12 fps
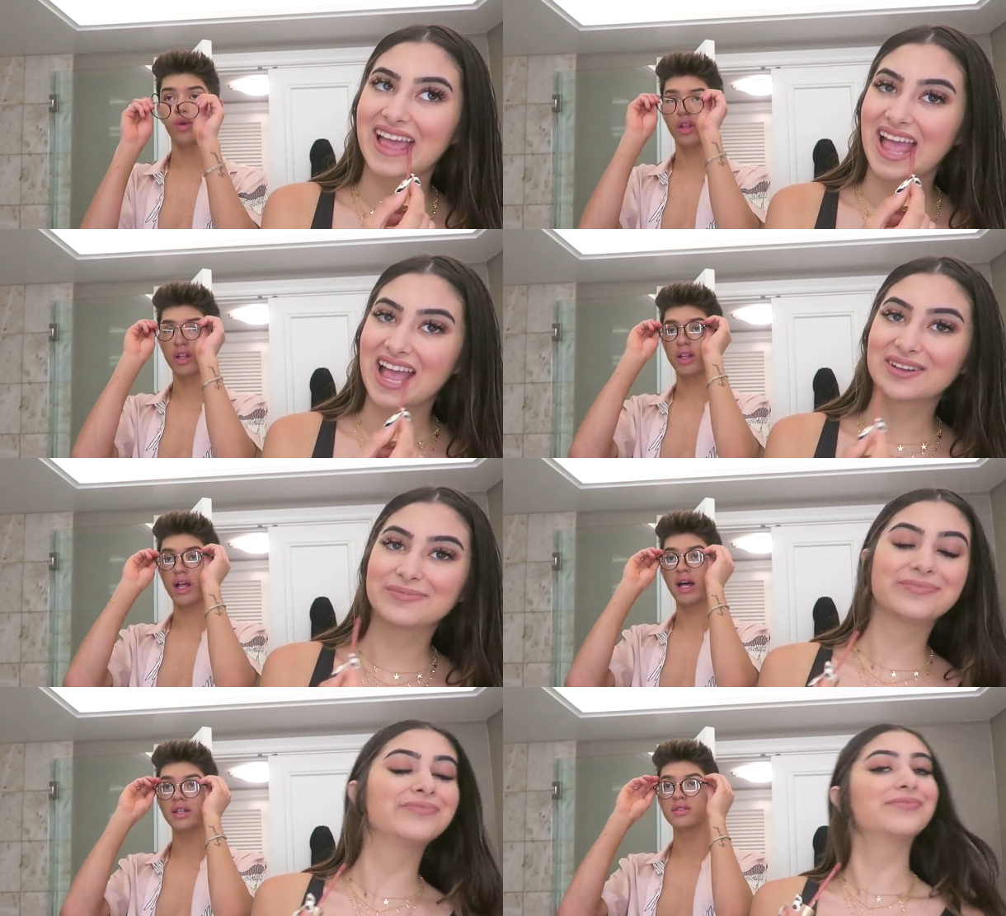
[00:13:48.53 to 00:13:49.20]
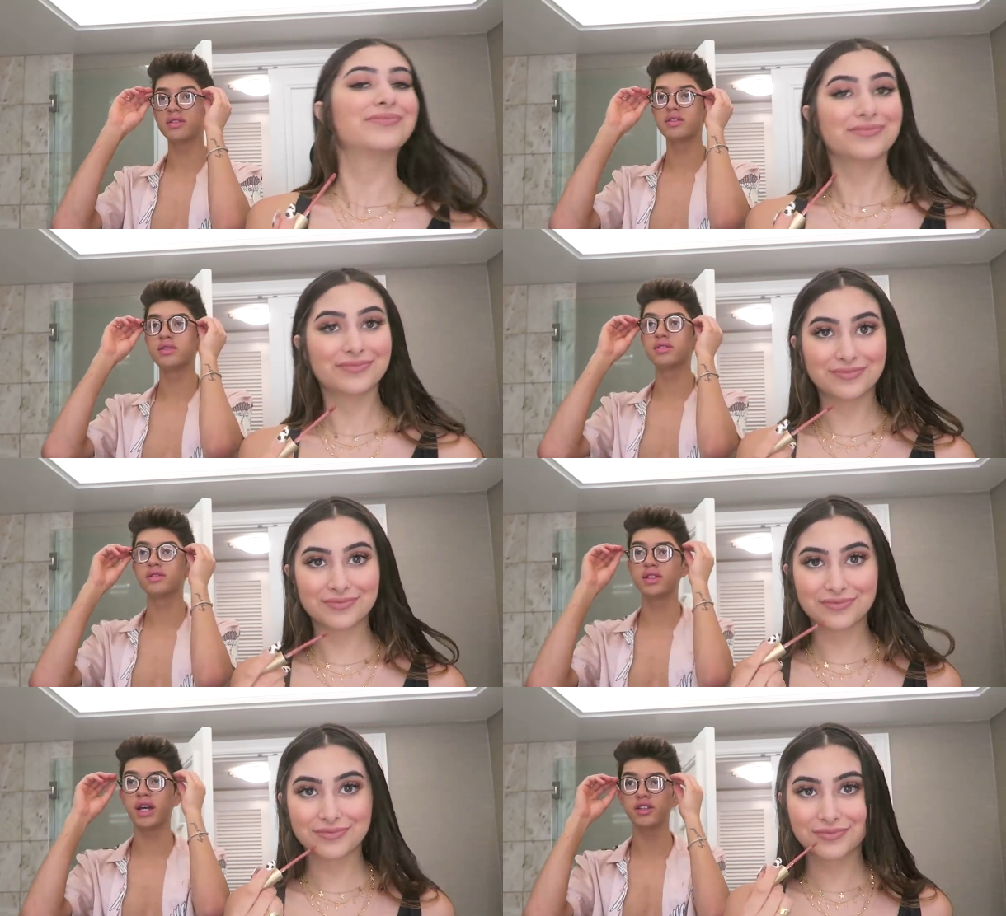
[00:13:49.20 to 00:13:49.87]
Speaker 1: to wear the
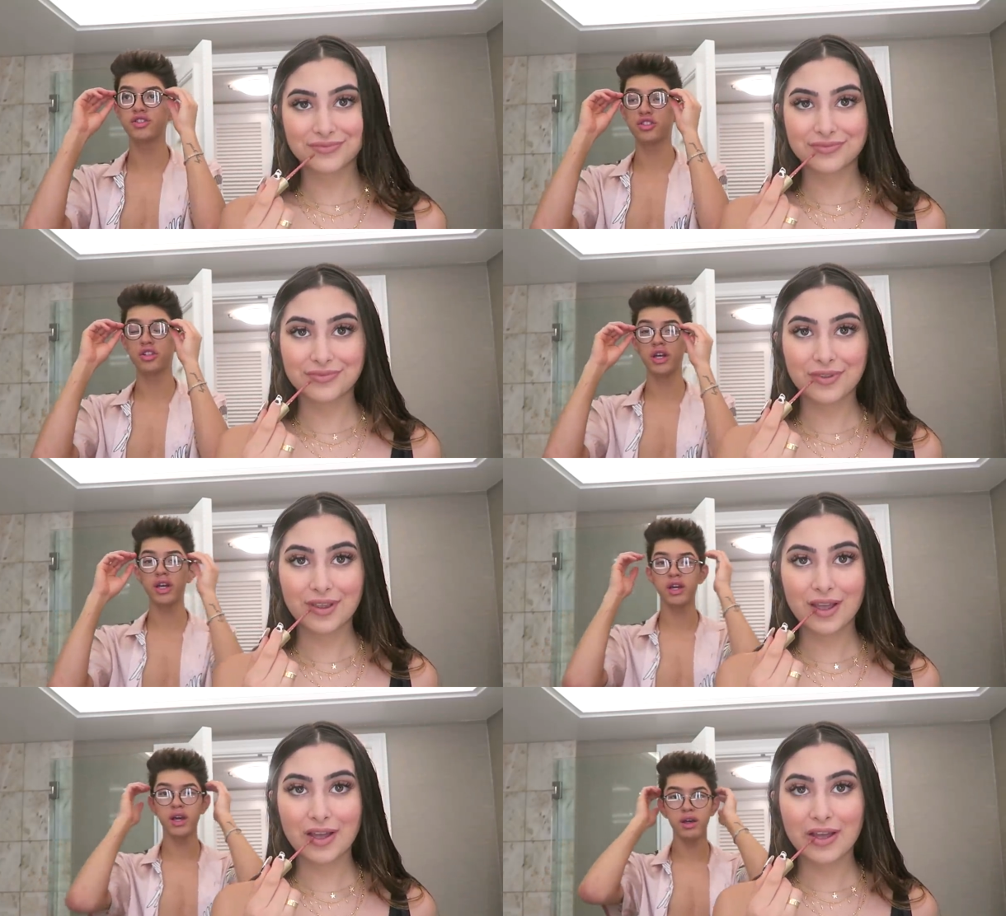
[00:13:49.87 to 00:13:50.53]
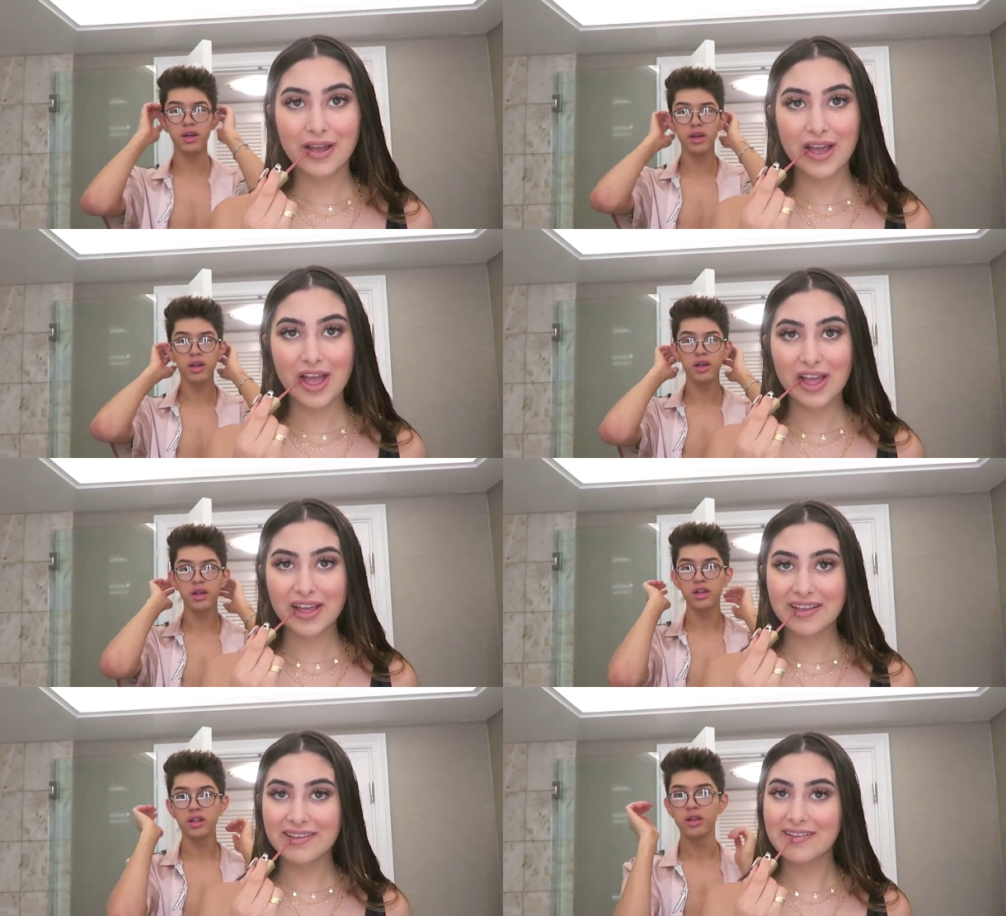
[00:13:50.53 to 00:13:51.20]
glasses. Yesterday,
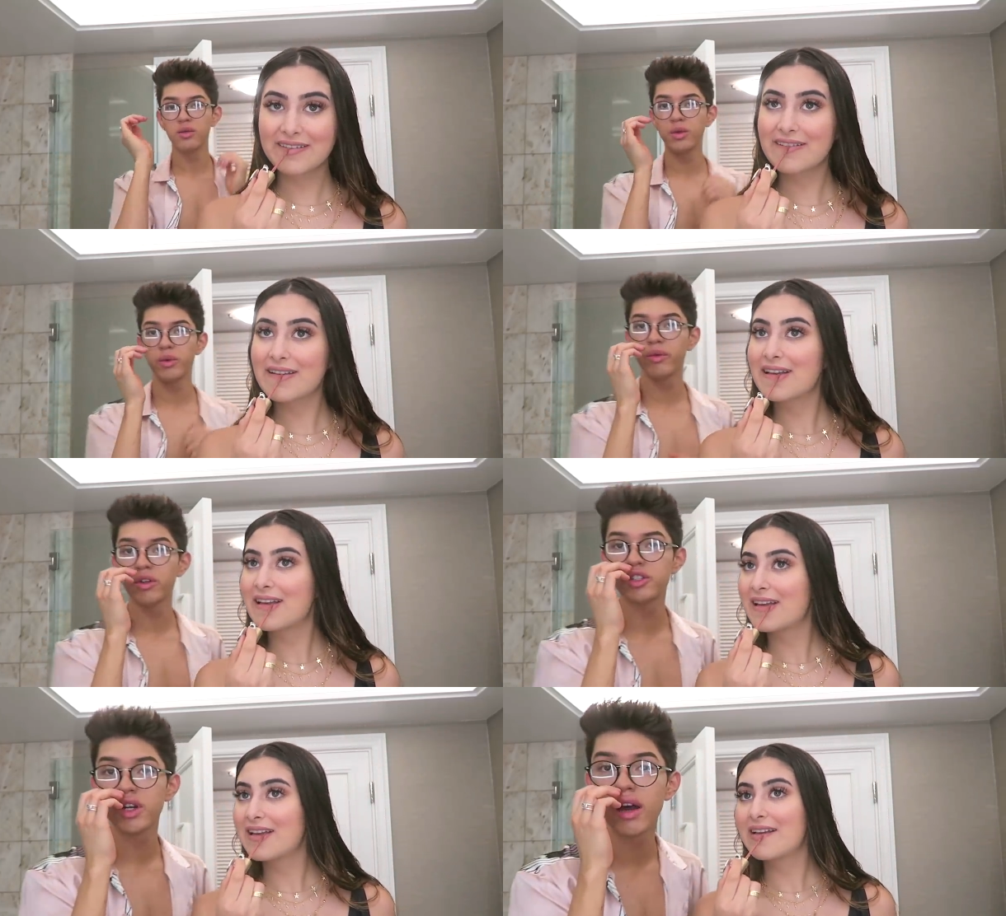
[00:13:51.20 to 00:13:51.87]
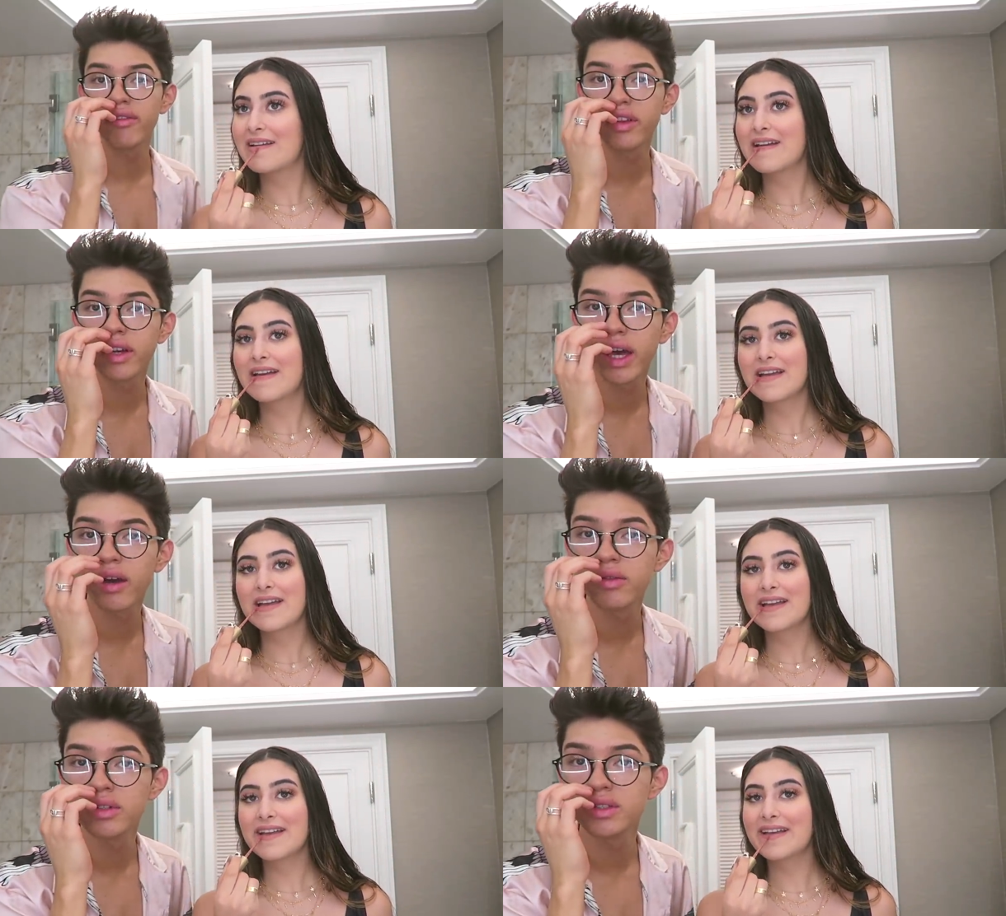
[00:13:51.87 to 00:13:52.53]
when we were traveling,
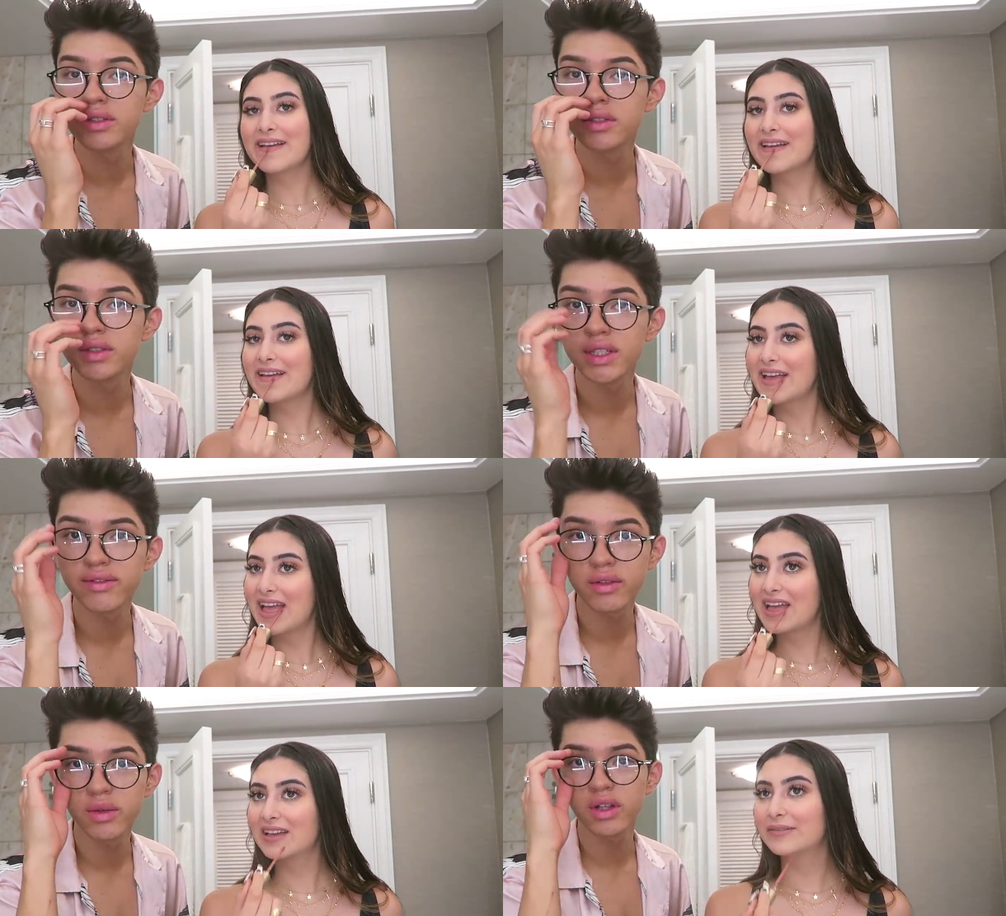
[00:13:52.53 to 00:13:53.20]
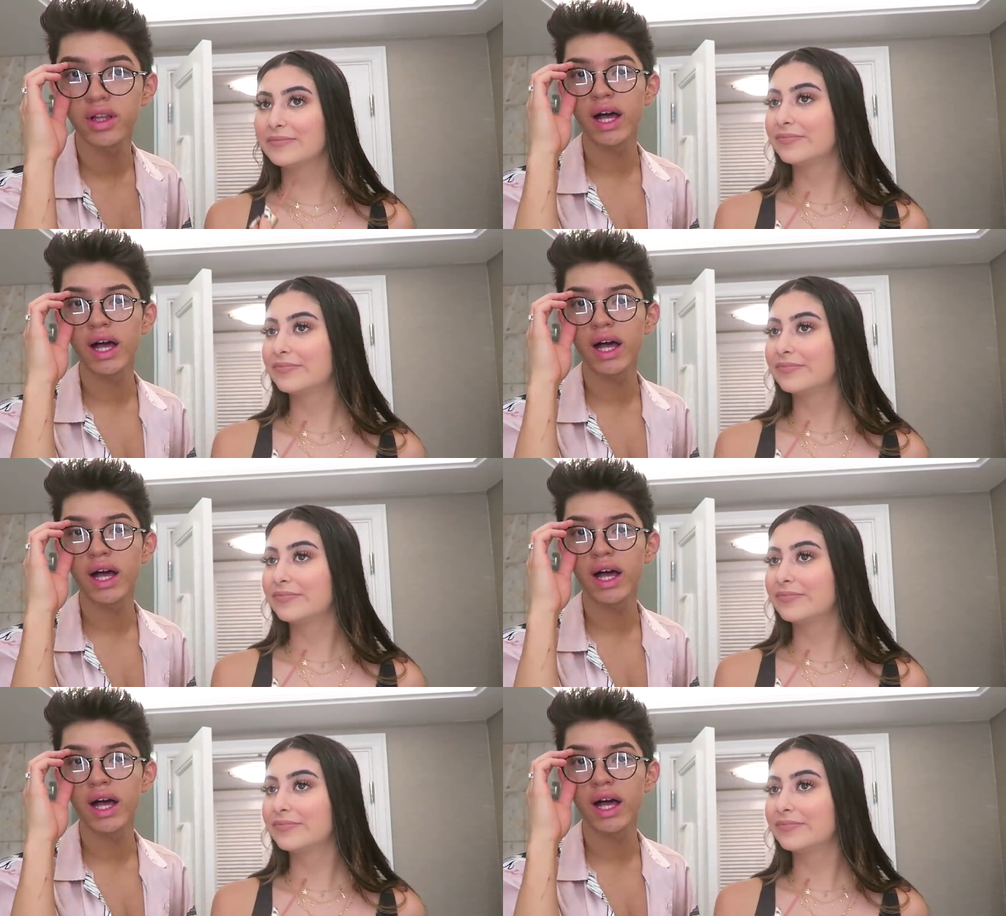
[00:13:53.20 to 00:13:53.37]
I was Steven with